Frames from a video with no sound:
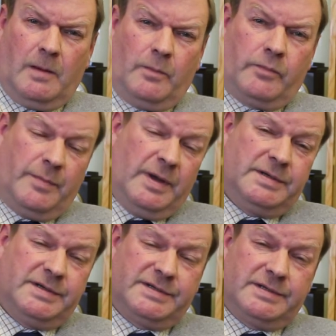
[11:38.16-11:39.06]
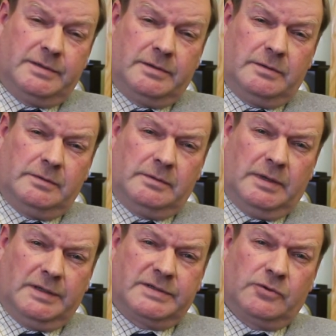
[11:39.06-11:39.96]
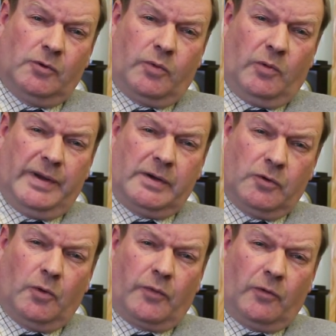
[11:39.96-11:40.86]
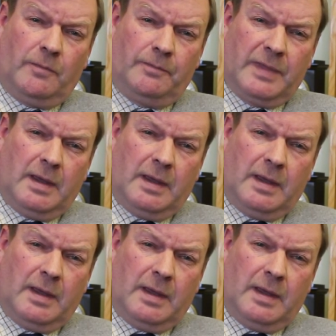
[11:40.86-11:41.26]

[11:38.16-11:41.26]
promoted to Lance Corporal, then Corporal,